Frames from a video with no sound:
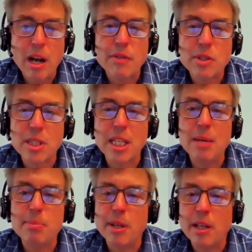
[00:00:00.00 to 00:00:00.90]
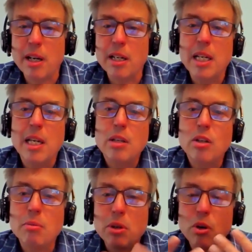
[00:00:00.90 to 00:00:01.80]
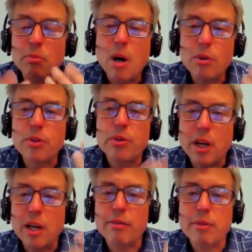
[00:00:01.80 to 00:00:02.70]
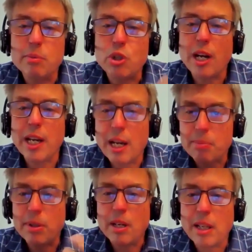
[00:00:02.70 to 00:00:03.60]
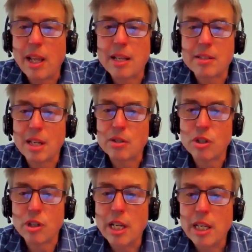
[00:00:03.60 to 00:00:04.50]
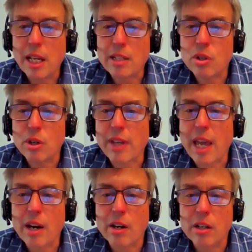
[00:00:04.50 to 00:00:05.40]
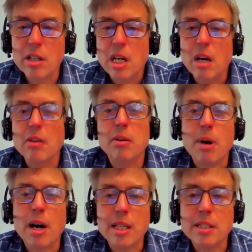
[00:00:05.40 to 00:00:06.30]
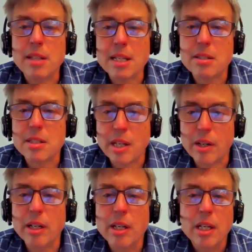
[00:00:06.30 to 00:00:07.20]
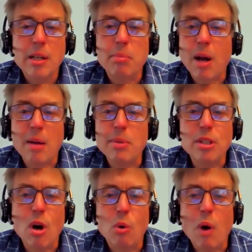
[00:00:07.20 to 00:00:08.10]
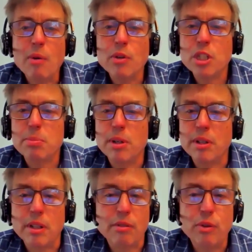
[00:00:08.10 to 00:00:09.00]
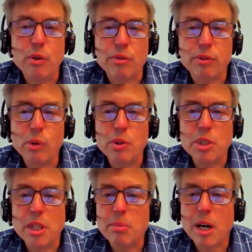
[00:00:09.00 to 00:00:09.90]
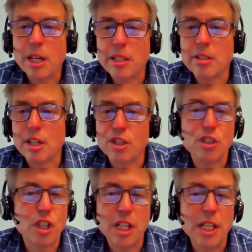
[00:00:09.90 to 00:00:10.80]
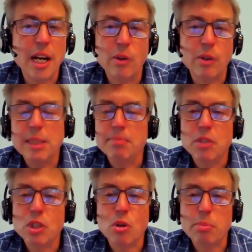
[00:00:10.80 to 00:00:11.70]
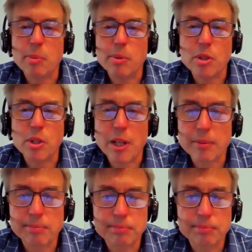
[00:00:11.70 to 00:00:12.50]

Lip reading: Obviously, keeping your mouth from drying up and etc. That sort of care of the body is necessary. But I mean, no, why would you put food or fluids in a body that's actually shutting down? There's no purpose to that.